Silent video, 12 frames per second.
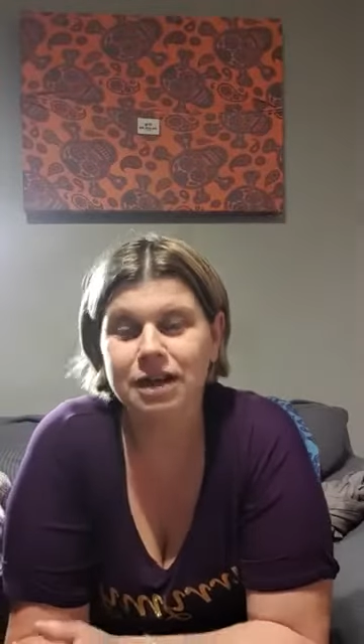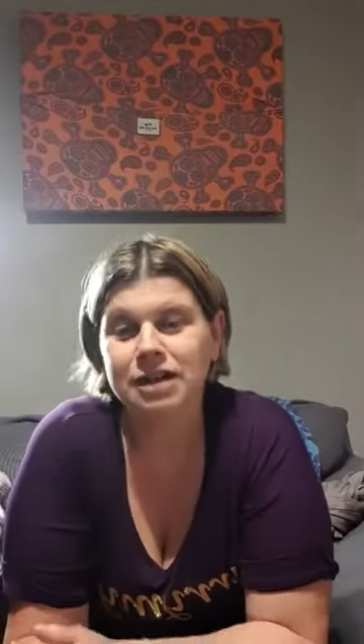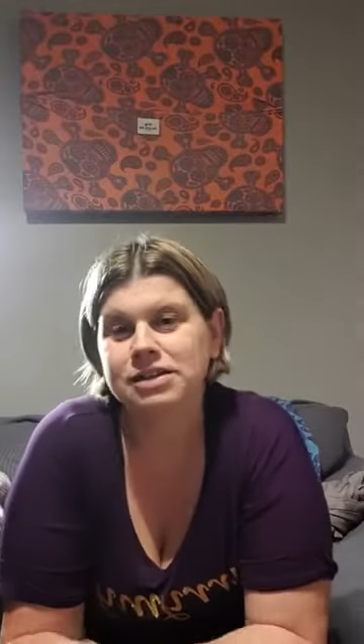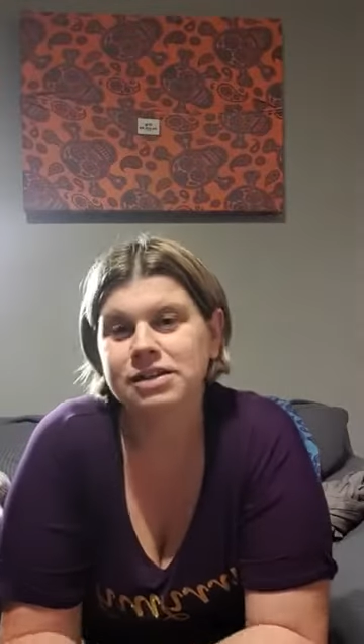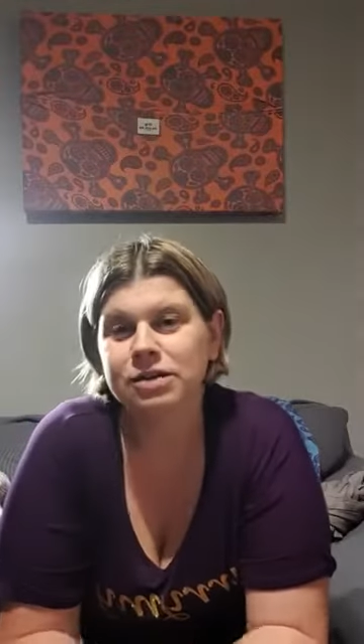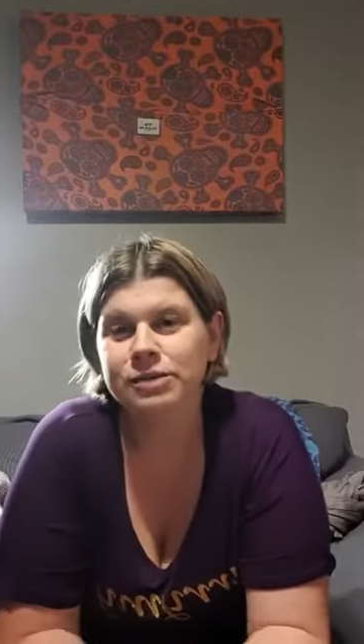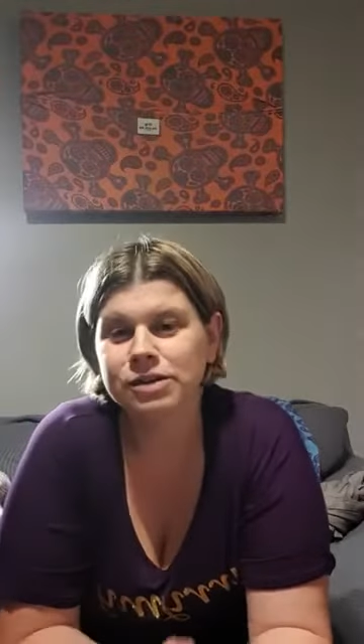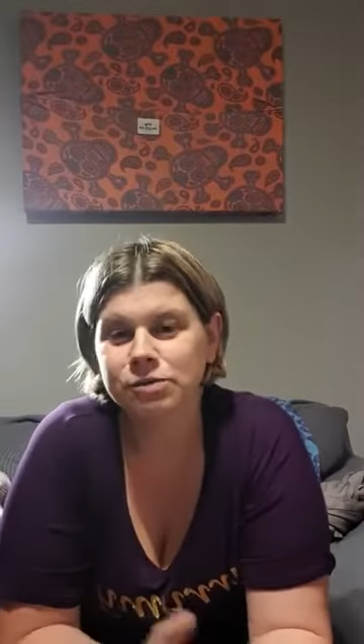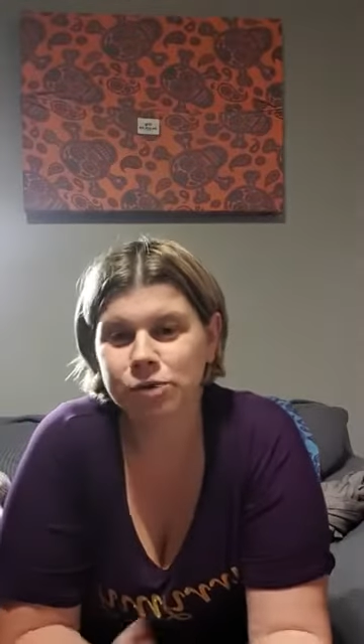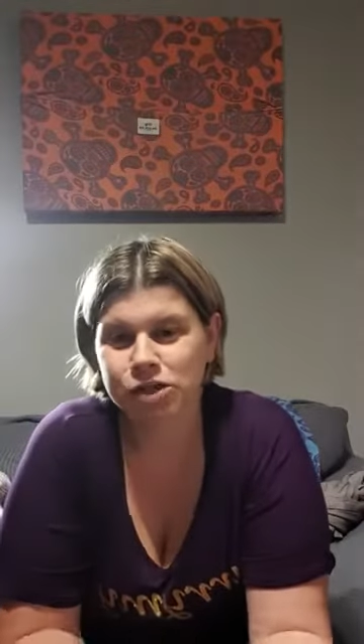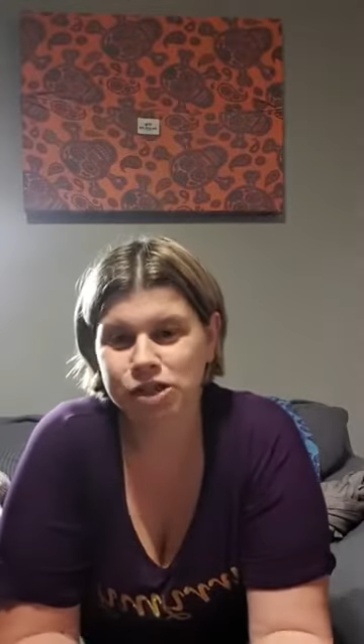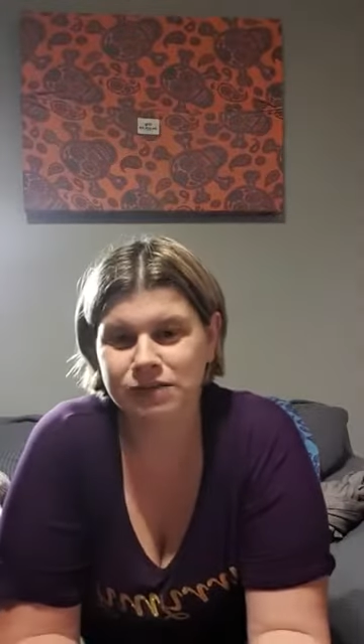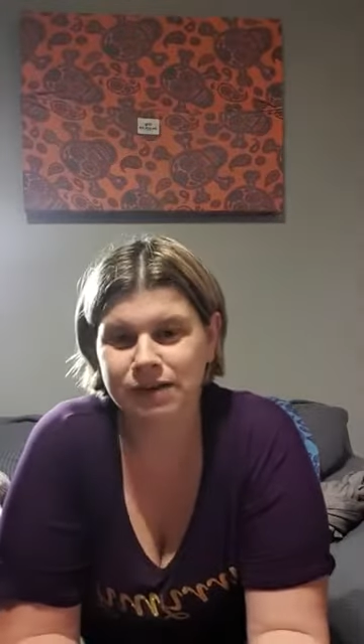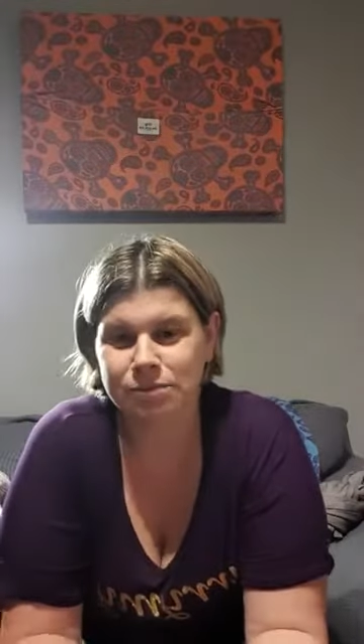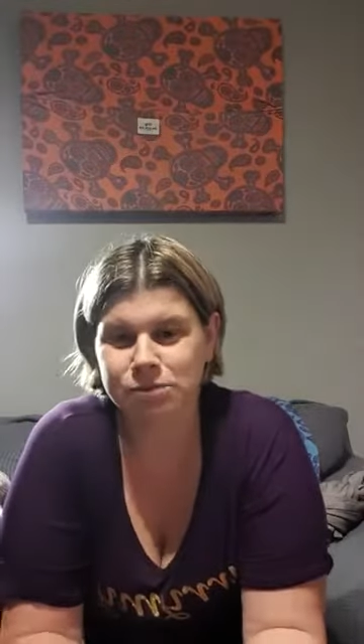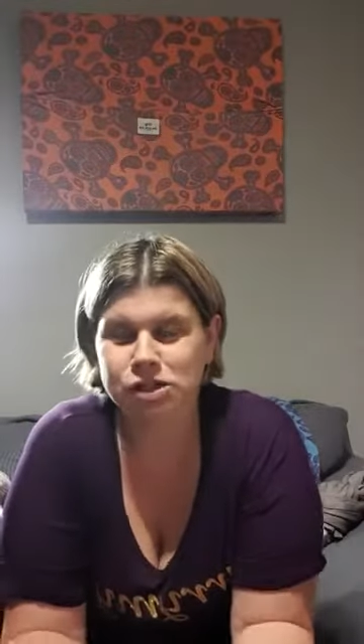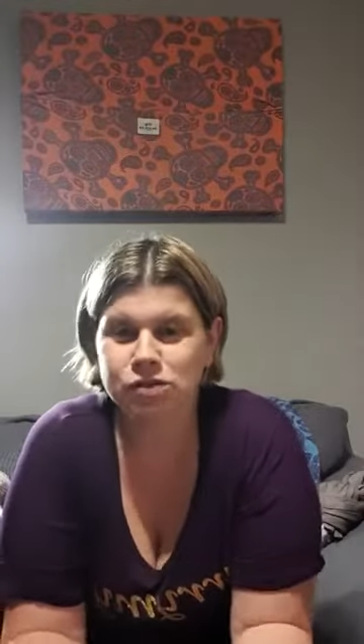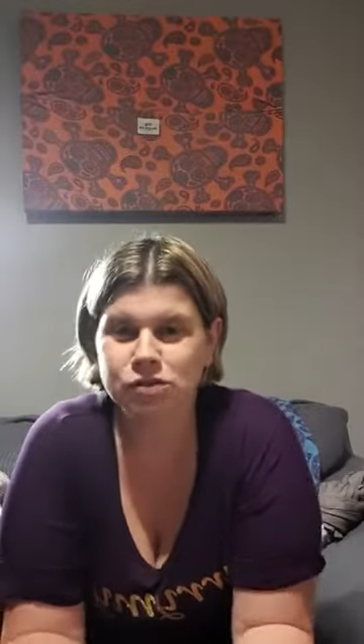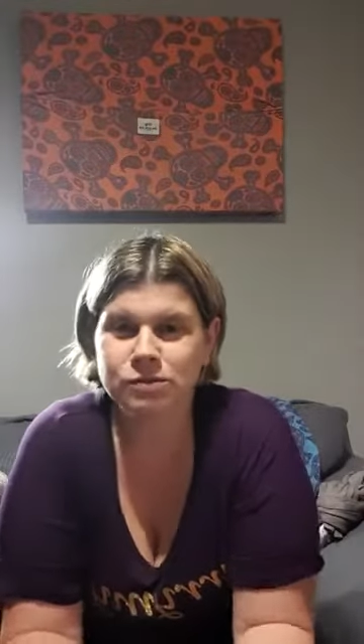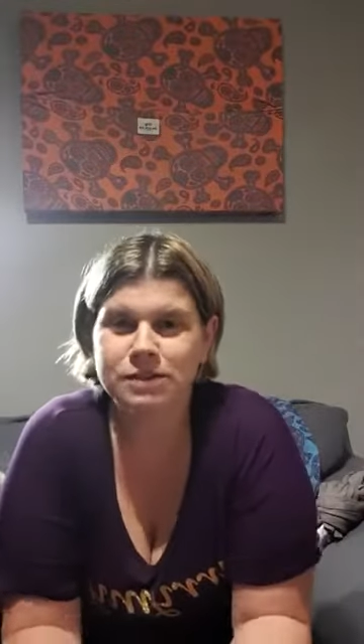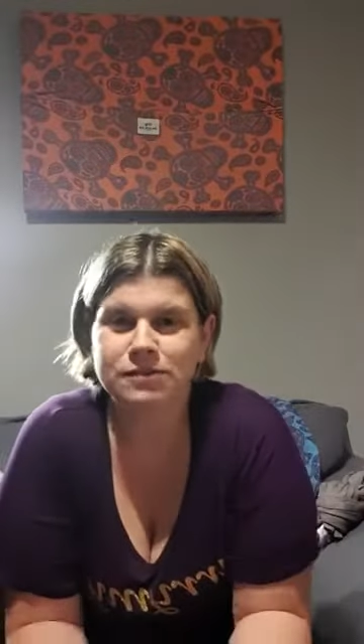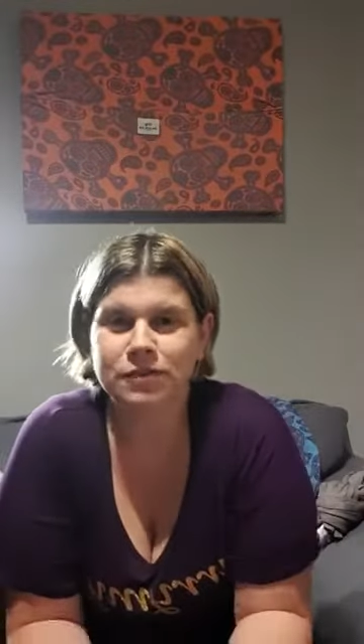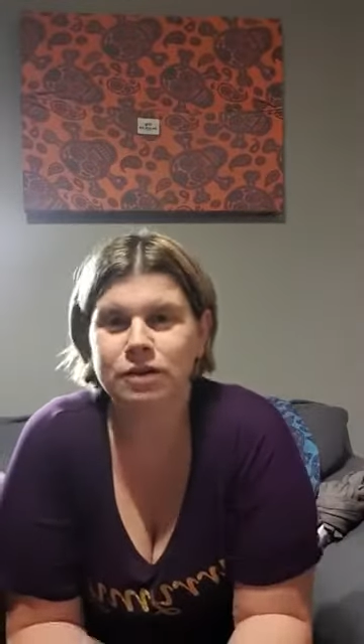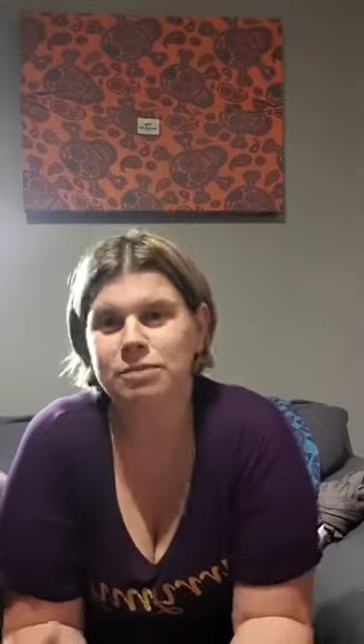So when you wash your wrap, you should always
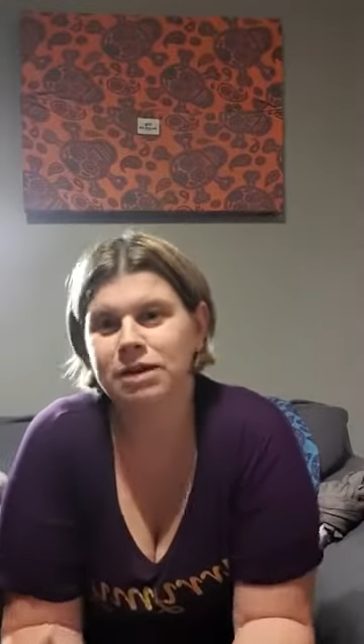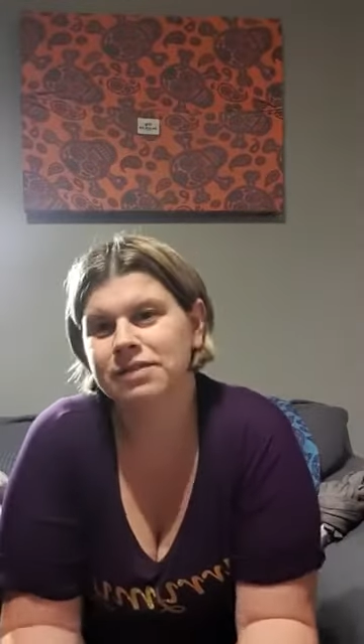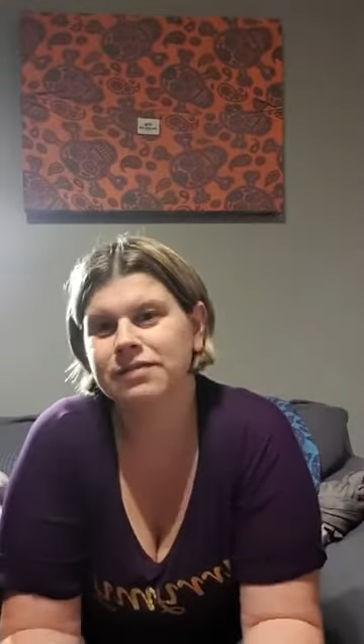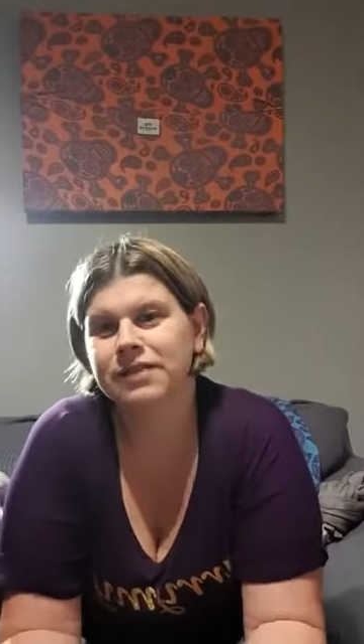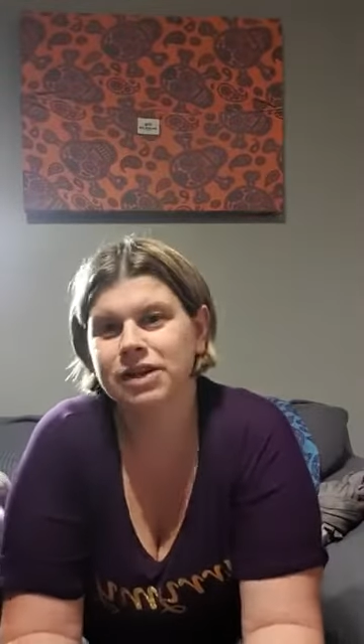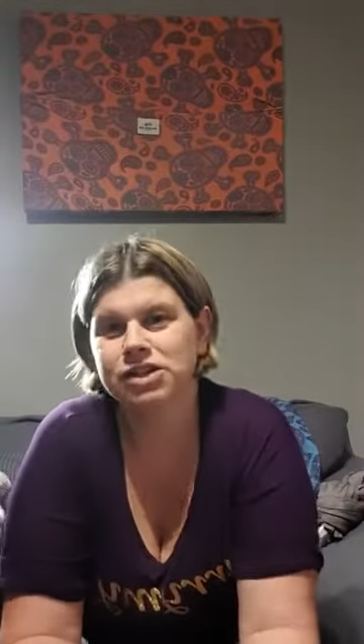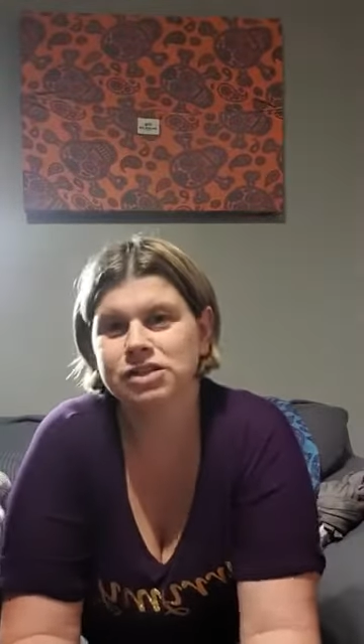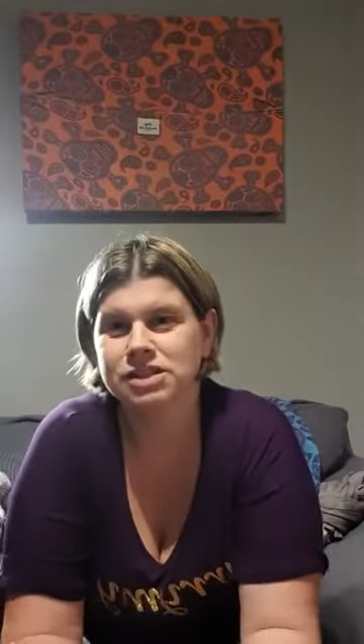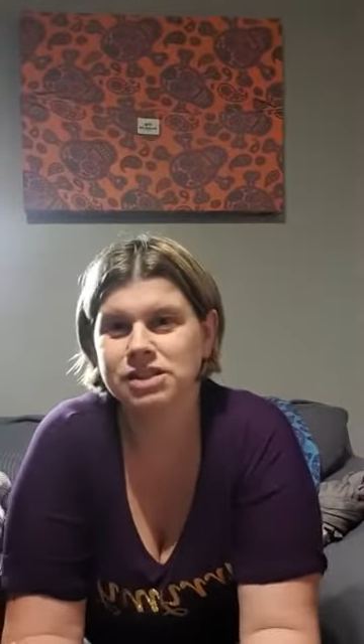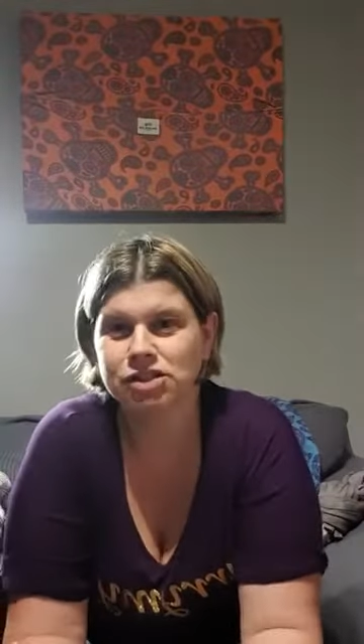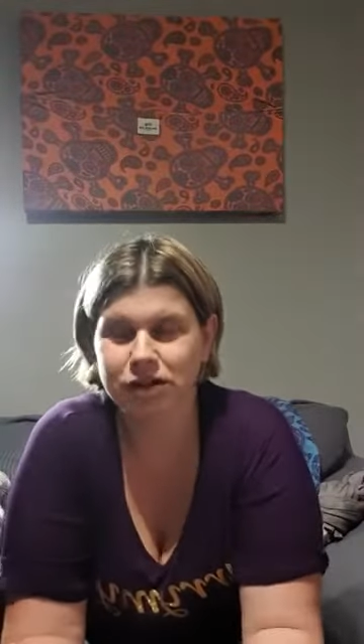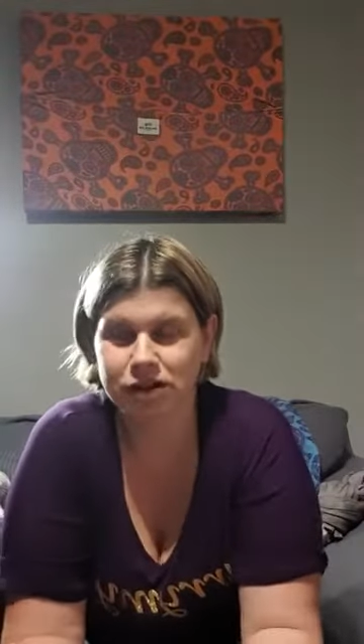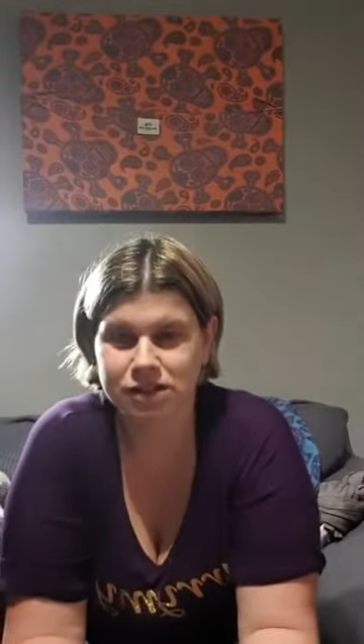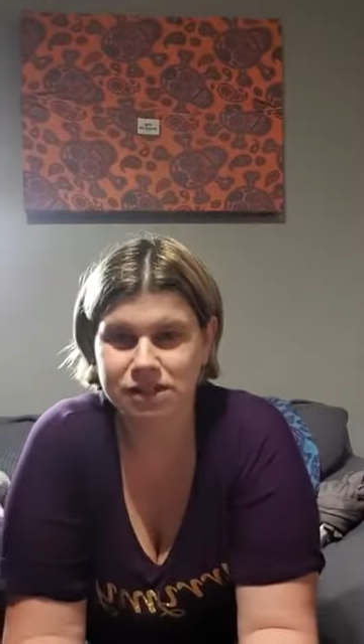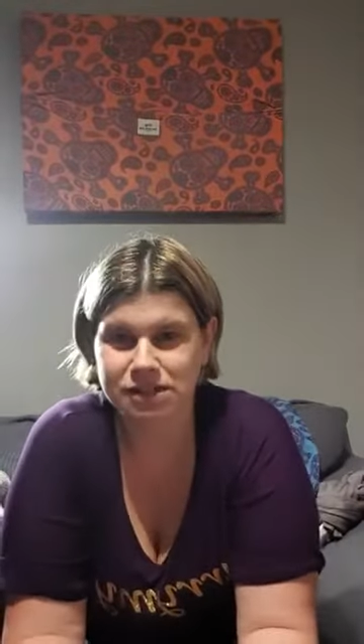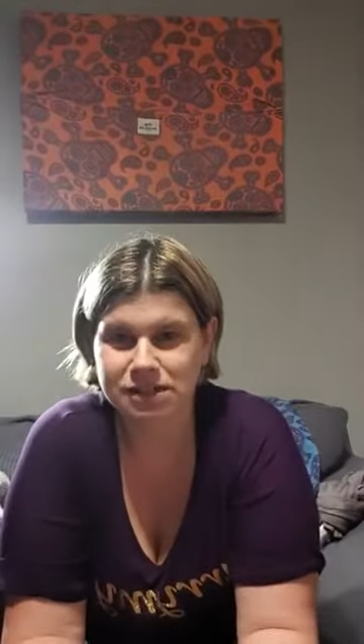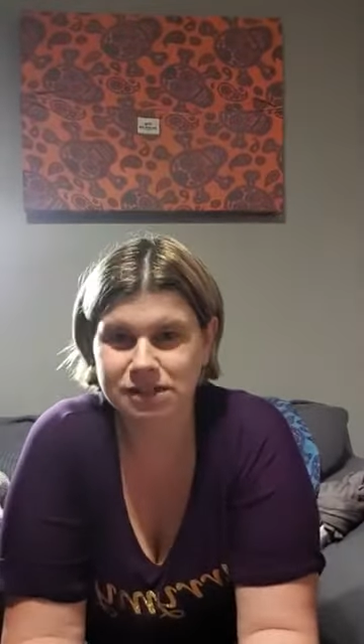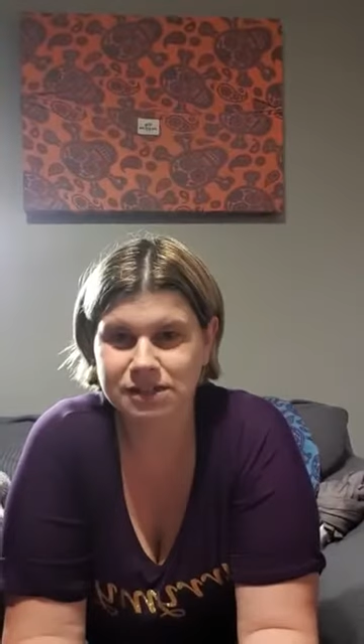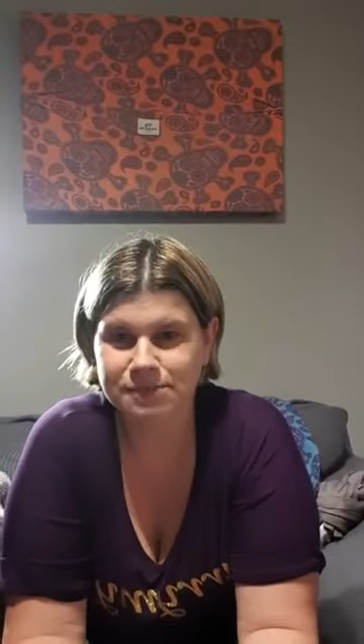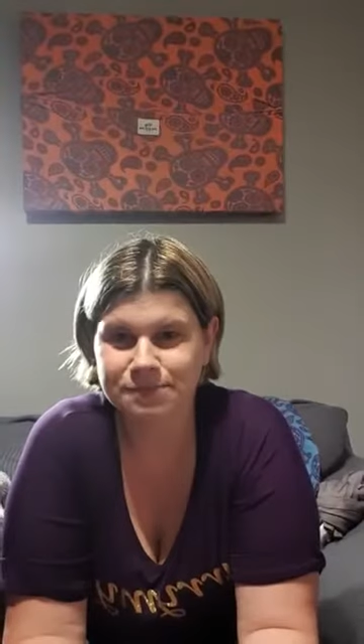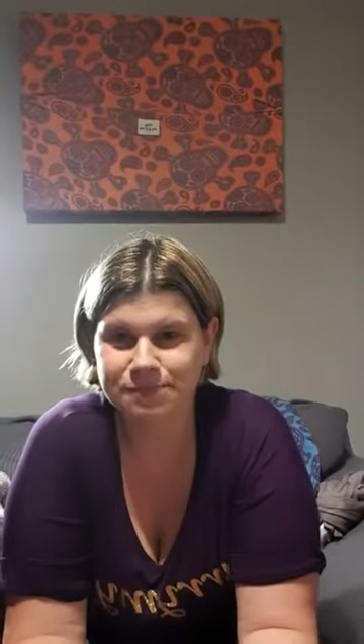follow manufacturer's instructions